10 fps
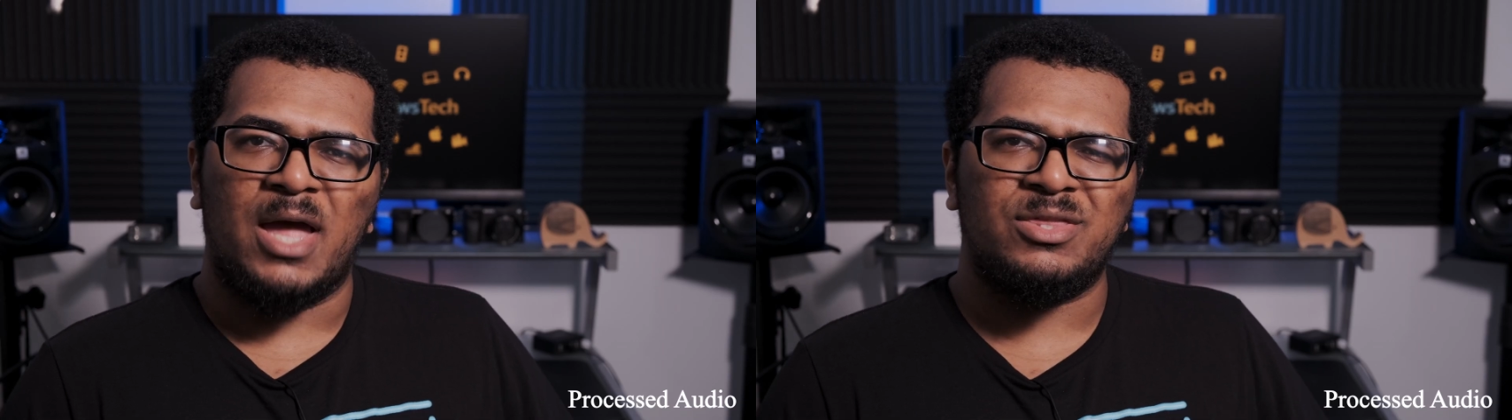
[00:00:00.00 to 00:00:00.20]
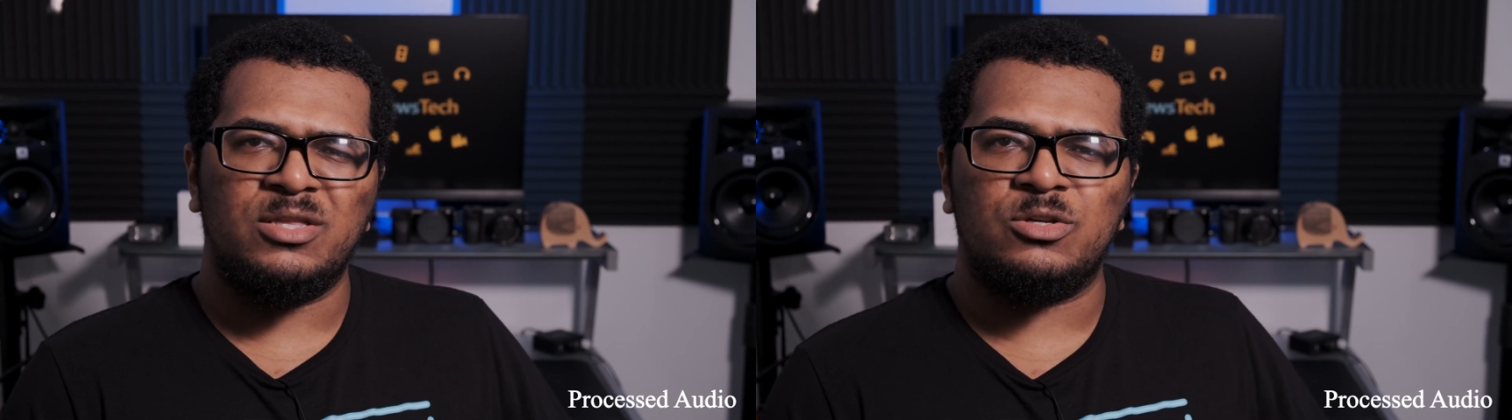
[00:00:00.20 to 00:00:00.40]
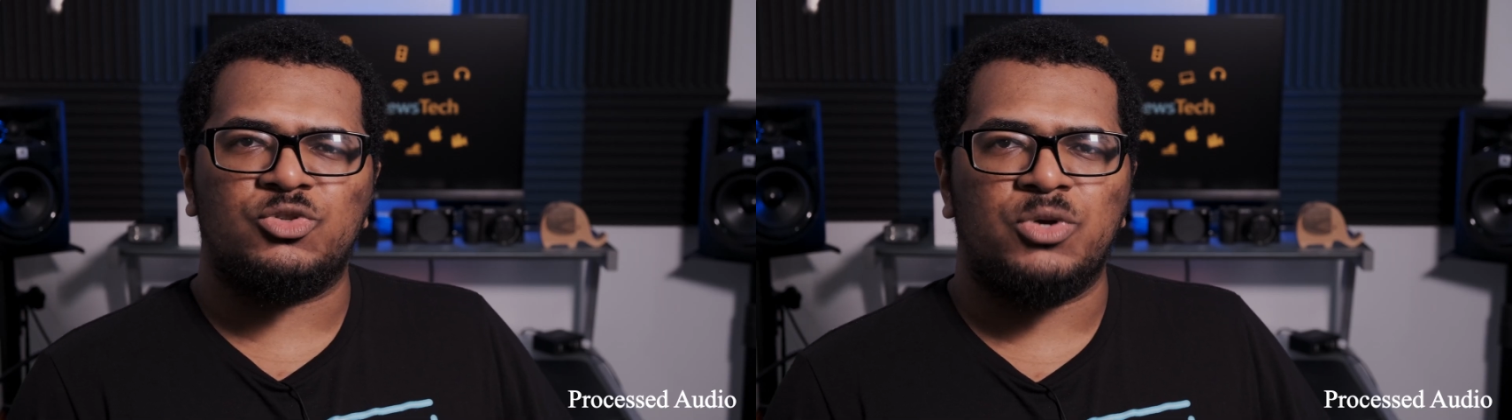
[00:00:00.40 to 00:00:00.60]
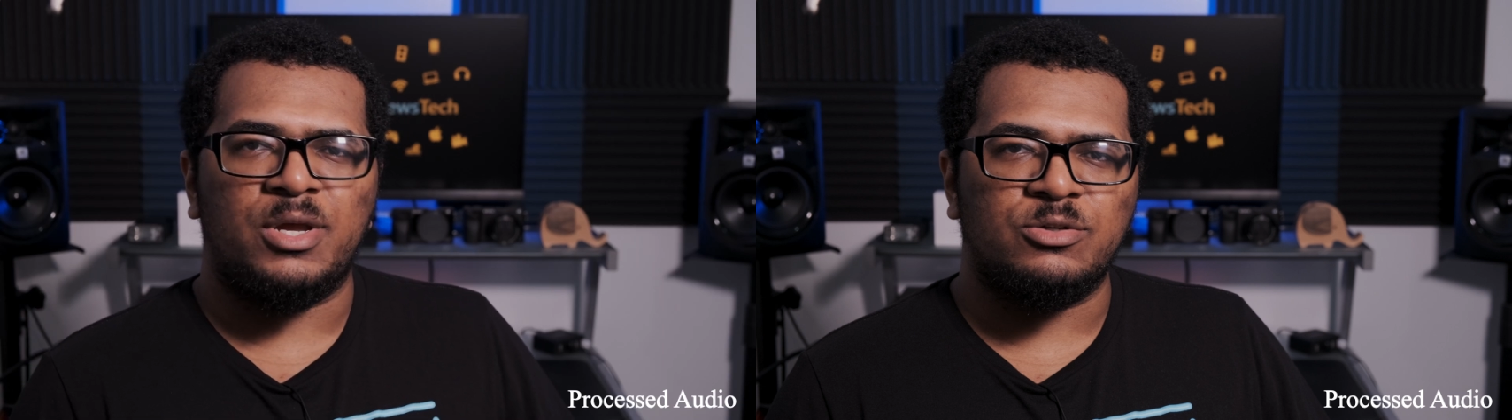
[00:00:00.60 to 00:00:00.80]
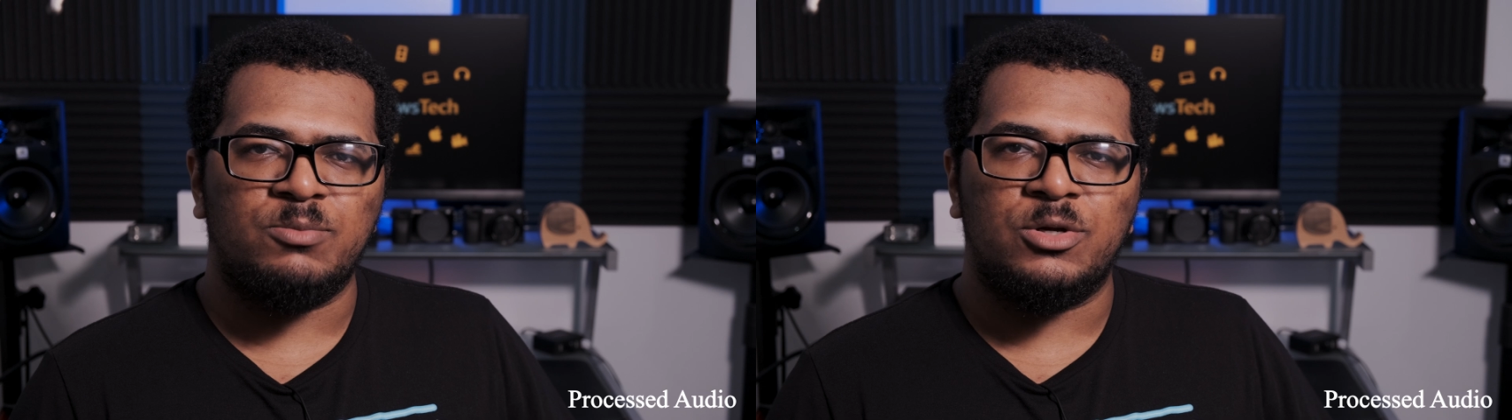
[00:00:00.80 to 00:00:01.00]
I think the
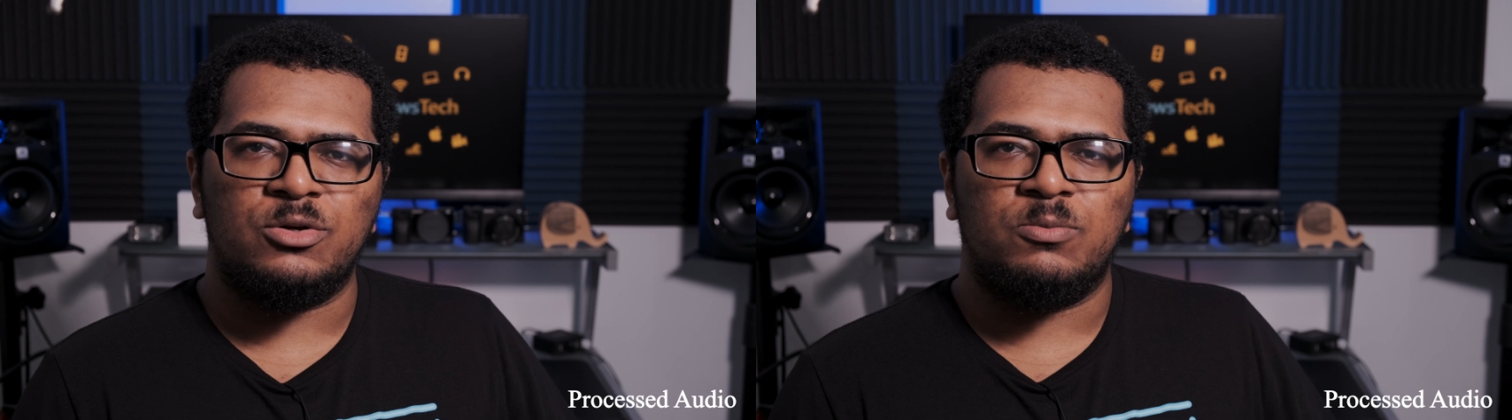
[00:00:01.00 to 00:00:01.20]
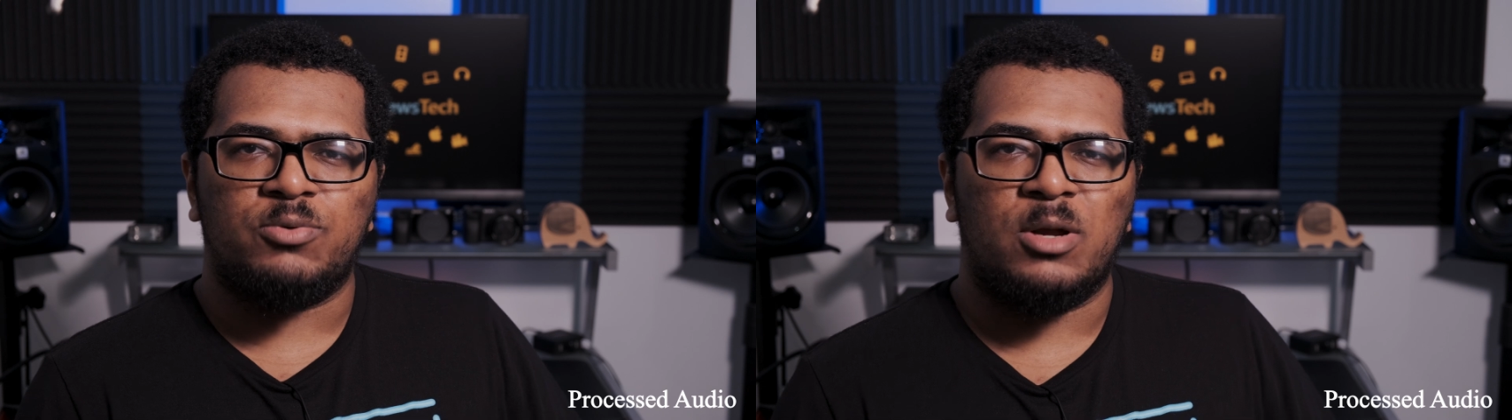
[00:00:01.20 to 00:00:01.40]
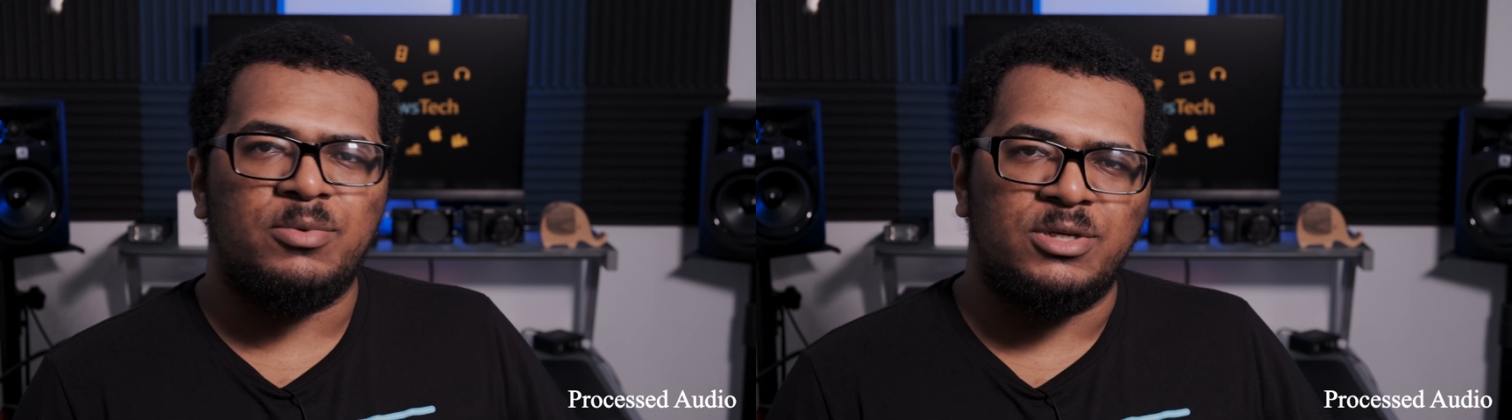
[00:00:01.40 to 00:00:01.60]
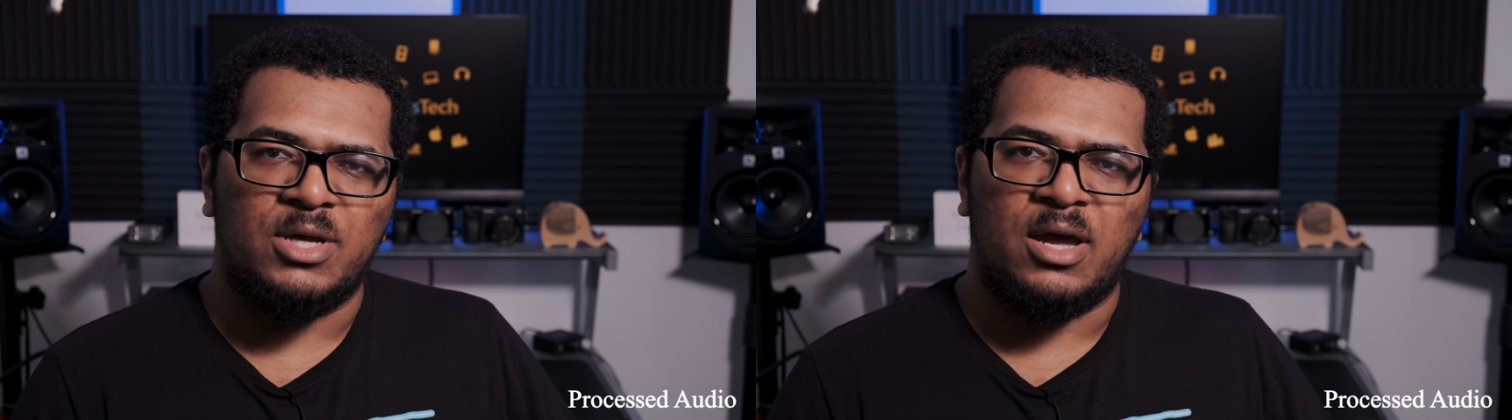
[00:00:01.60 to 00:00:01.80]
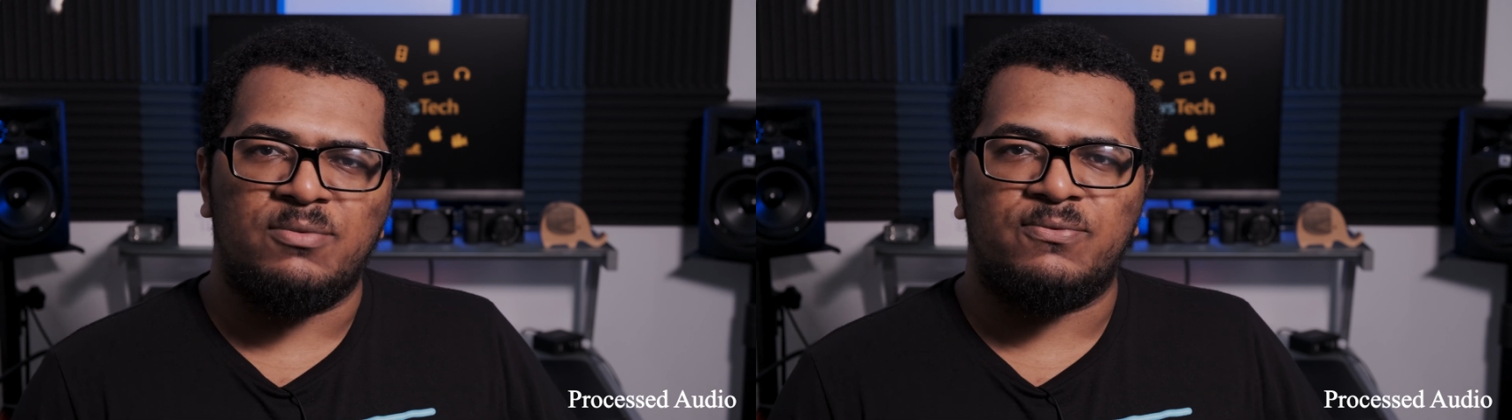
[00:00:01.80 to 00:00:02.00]
transmitter probably died